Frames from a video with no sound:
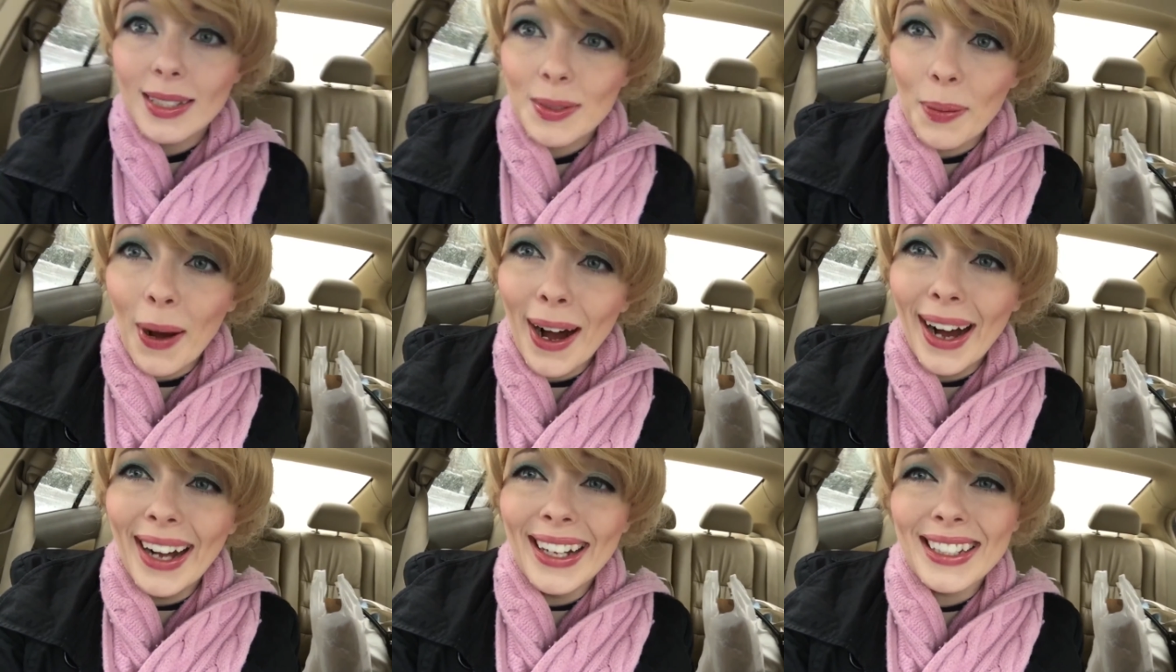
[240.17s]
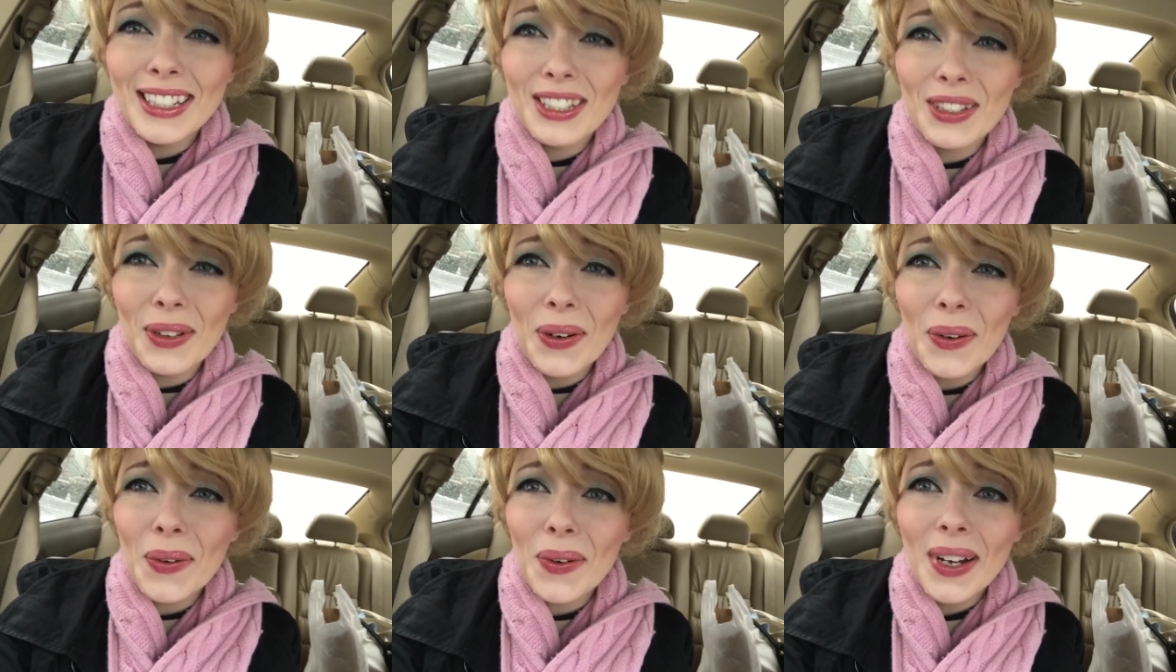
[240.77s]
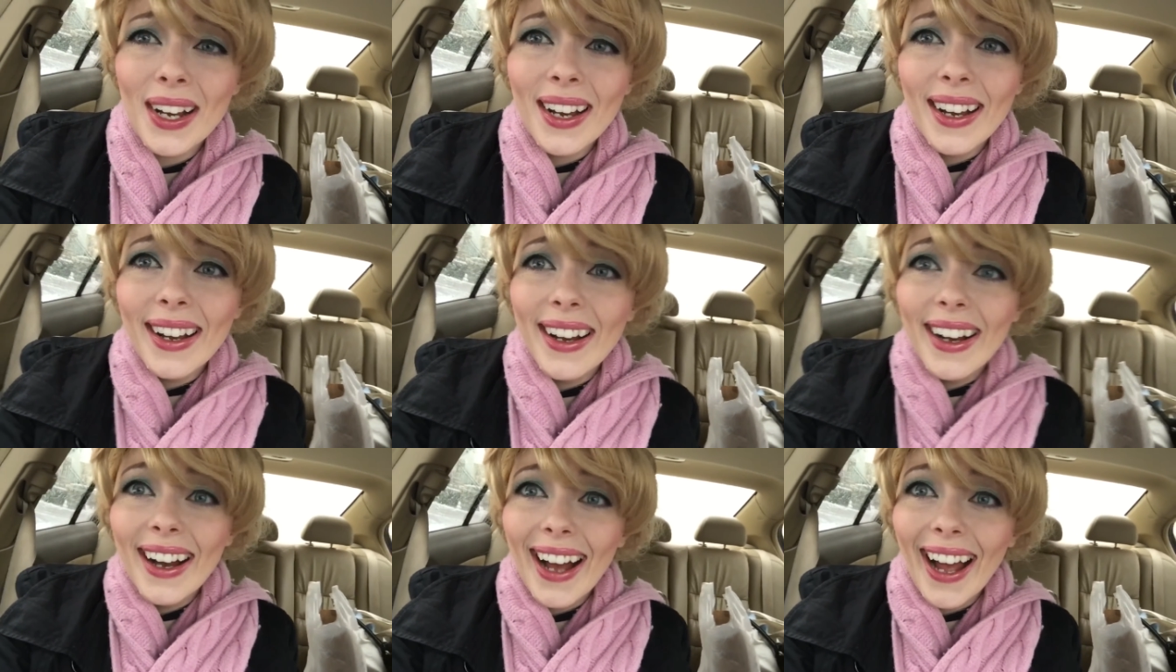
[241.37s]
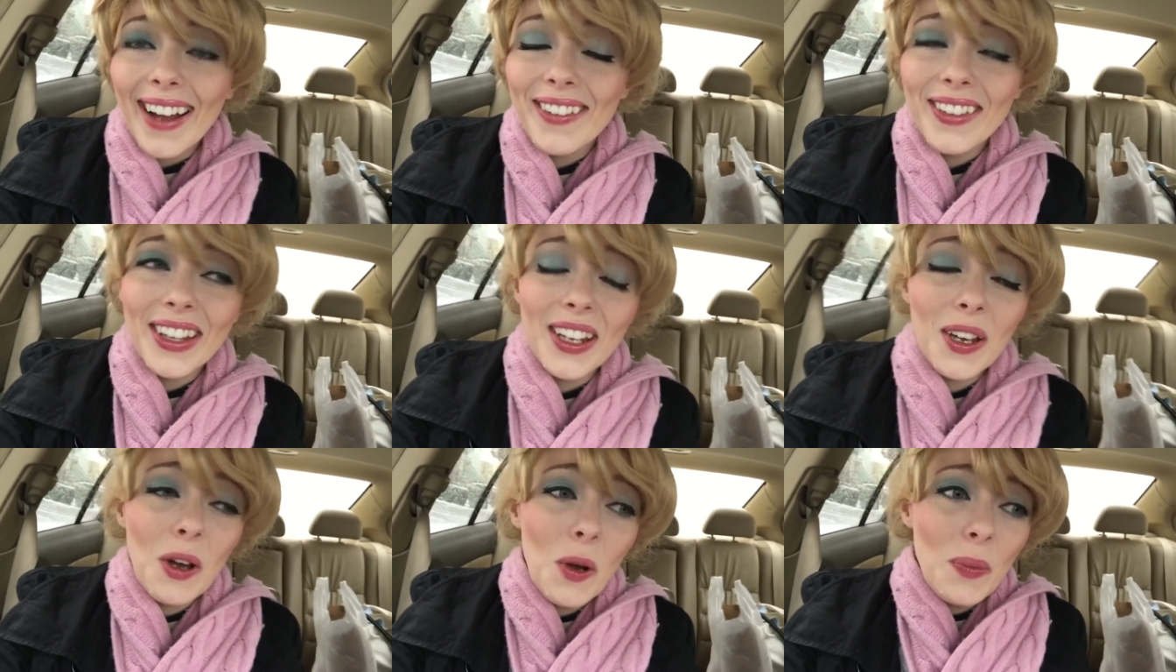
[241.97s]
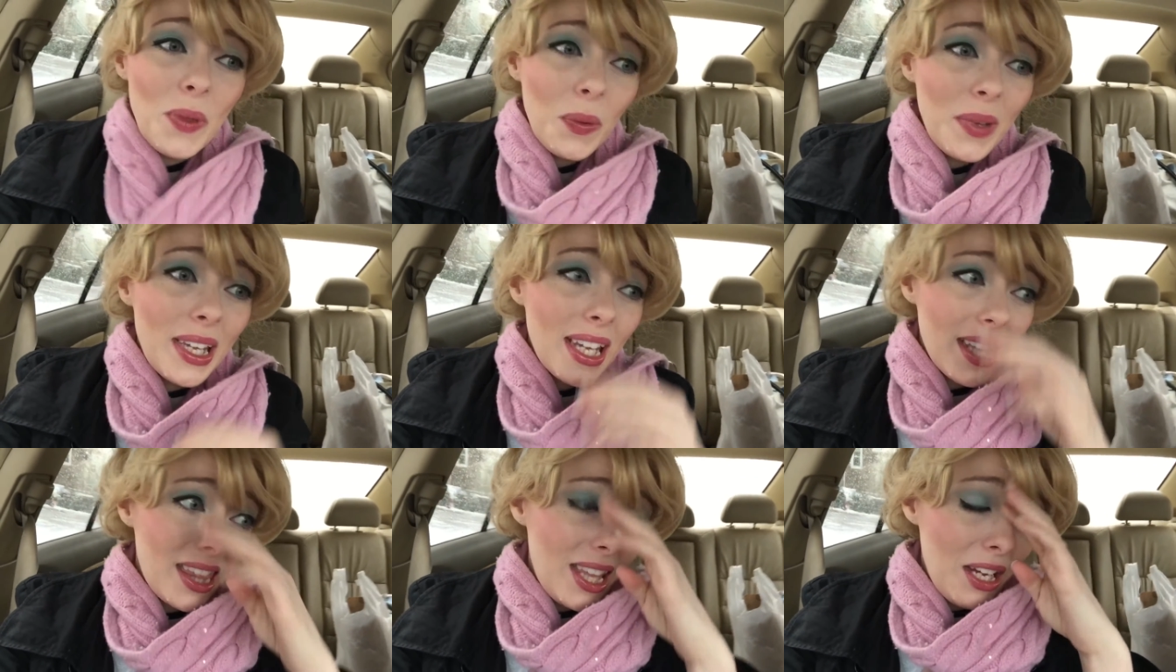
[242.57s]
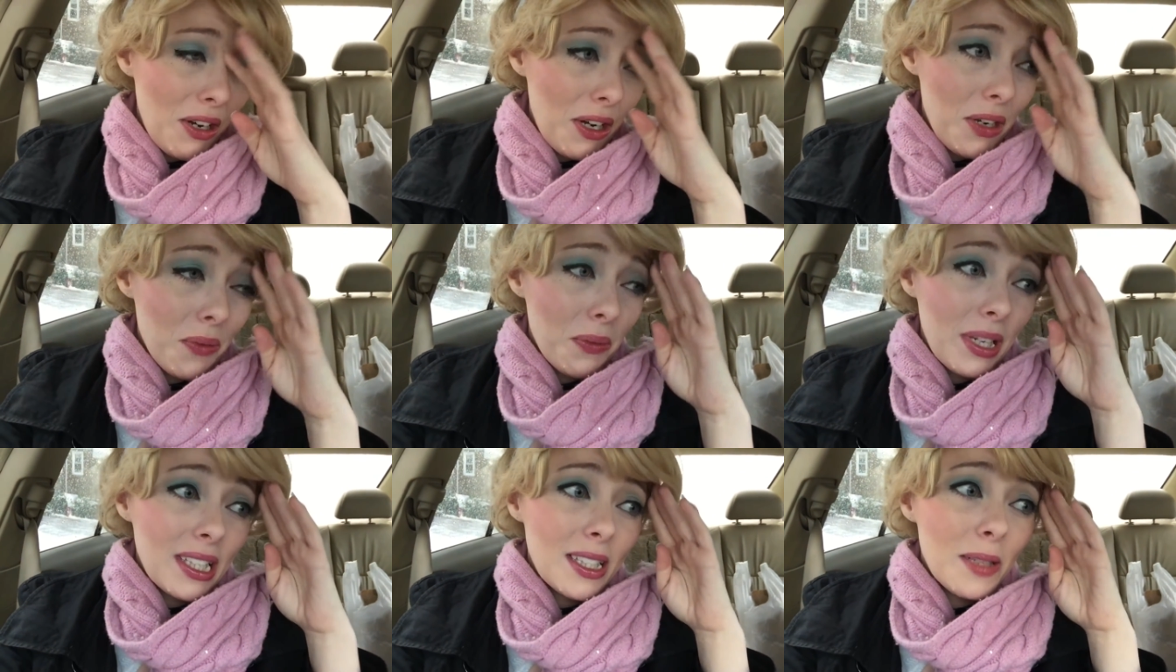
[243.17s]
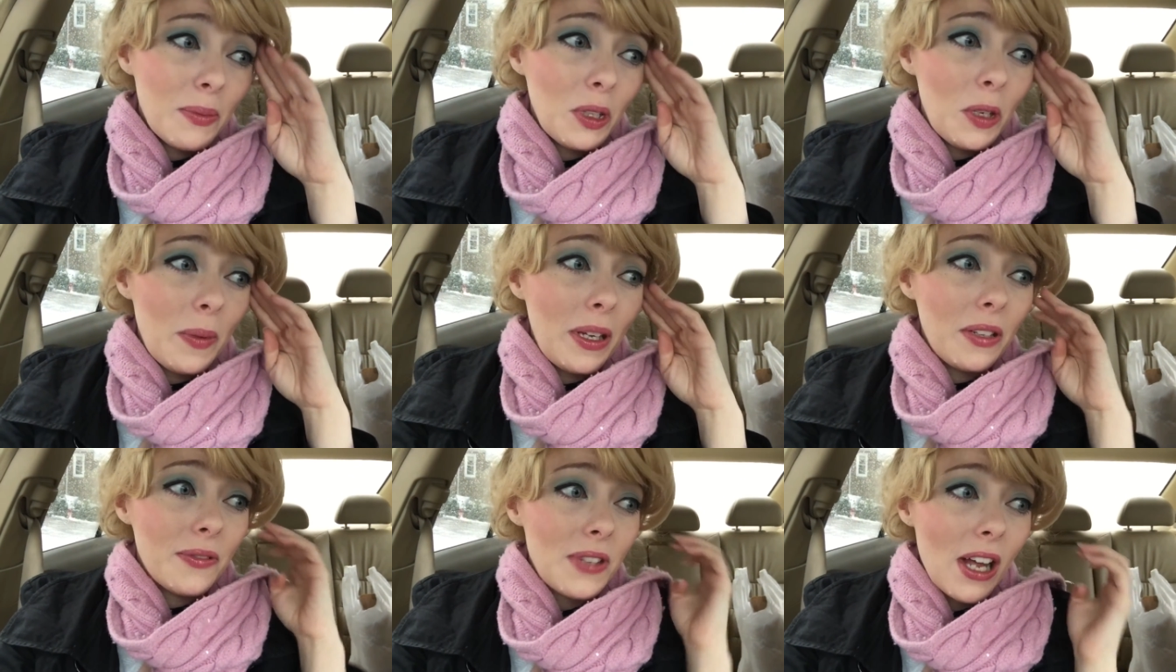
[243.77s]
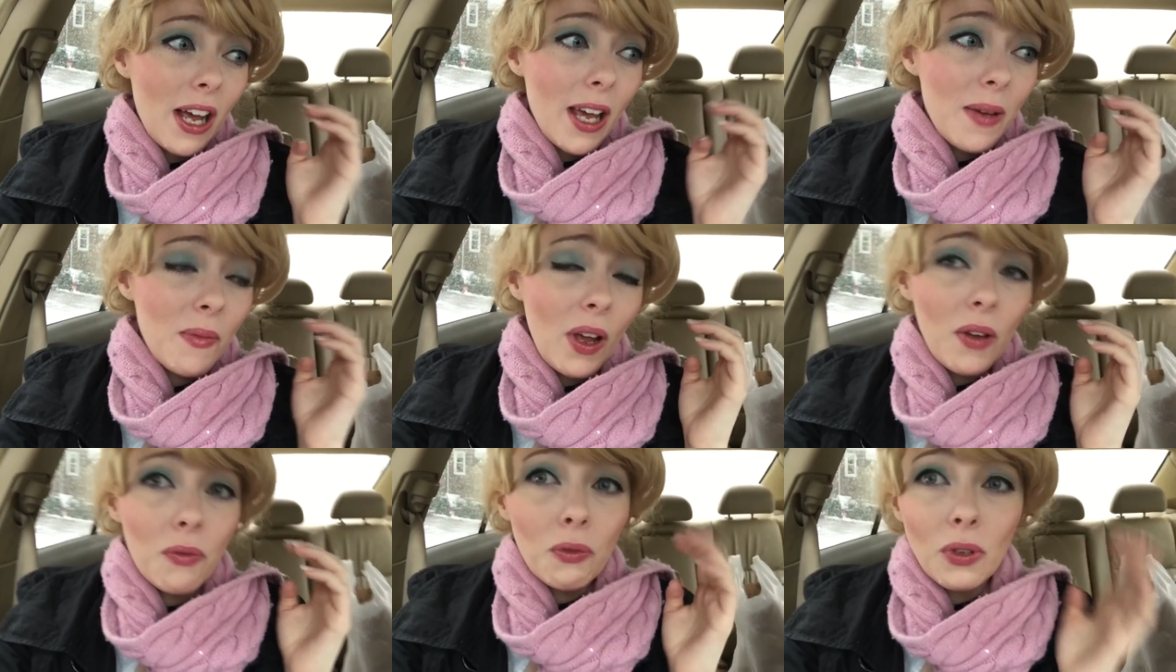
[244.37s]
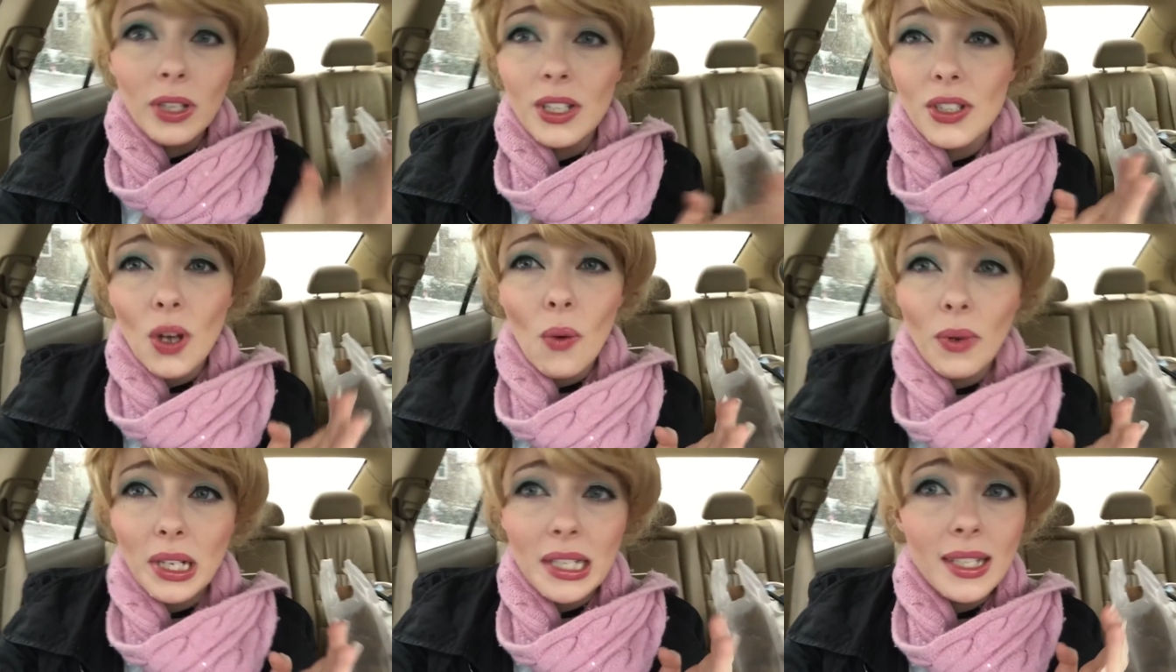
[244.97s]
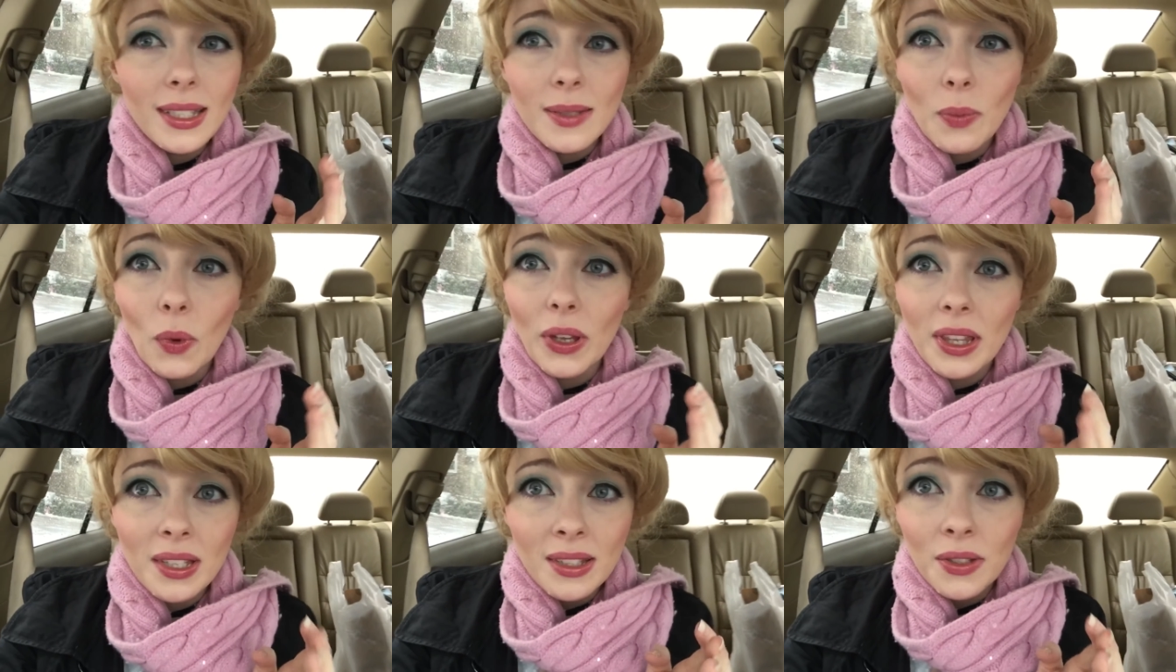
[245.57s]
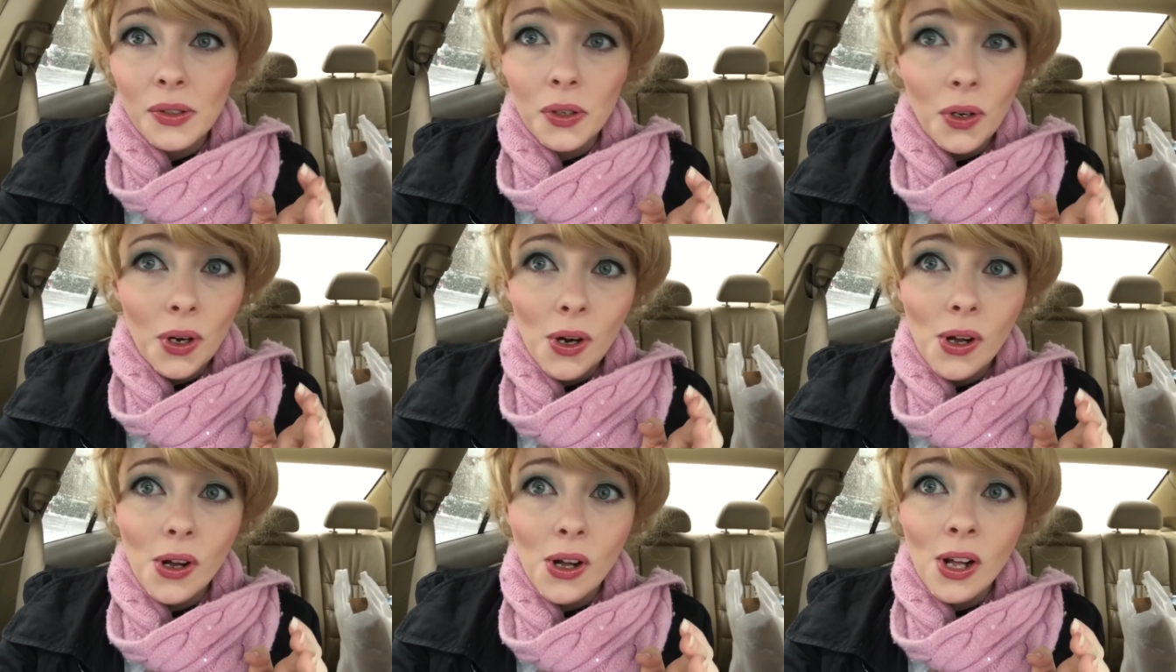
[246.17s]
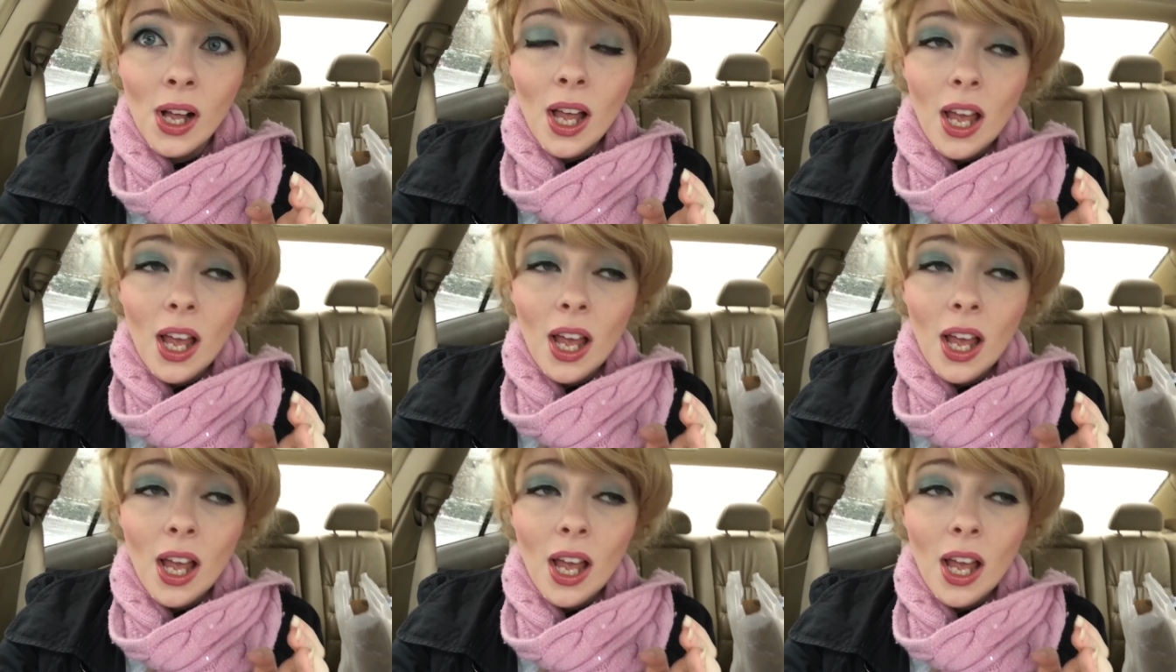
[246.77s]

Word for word: spot, so I really hope that we get there in a reasonable amount of time. I really don't want to disappoint this little girl.